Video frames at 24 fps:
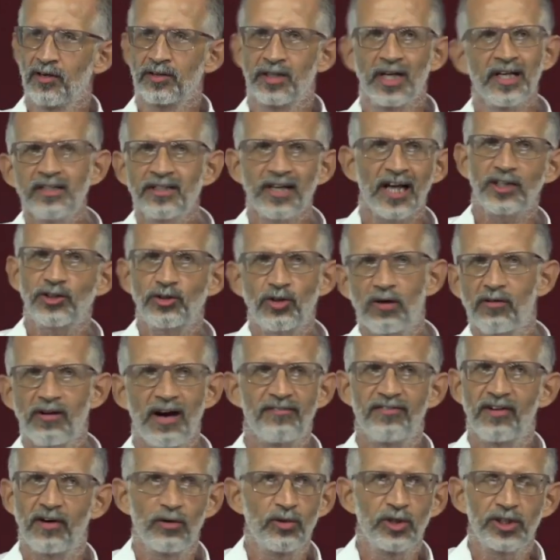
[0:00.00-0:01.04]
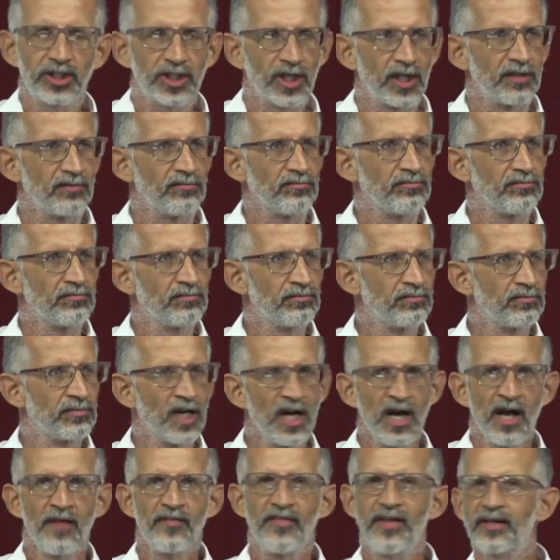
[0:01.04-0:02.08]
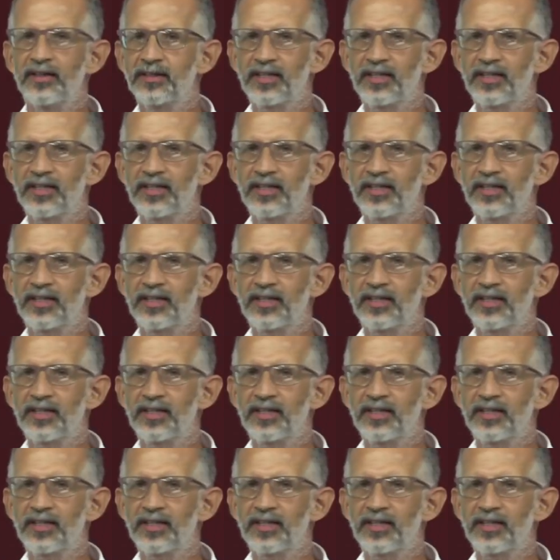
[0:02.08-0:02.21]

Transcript: The Industrial Revolution. The